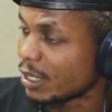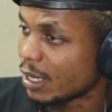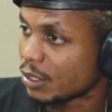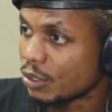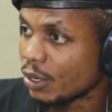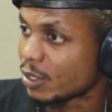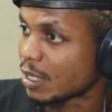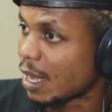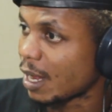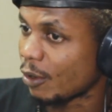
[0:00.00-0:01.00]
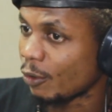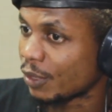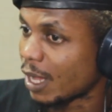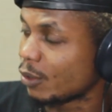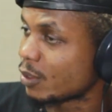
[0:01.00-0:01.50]
any X-ray or scan and all
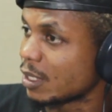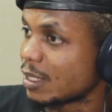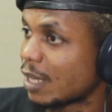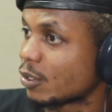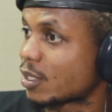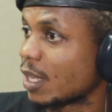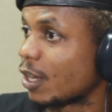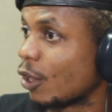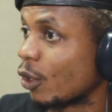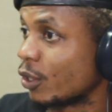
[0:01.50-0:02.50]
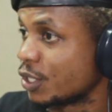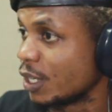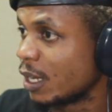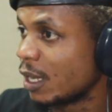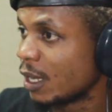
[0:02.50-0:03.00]
of that. Those things are just technology.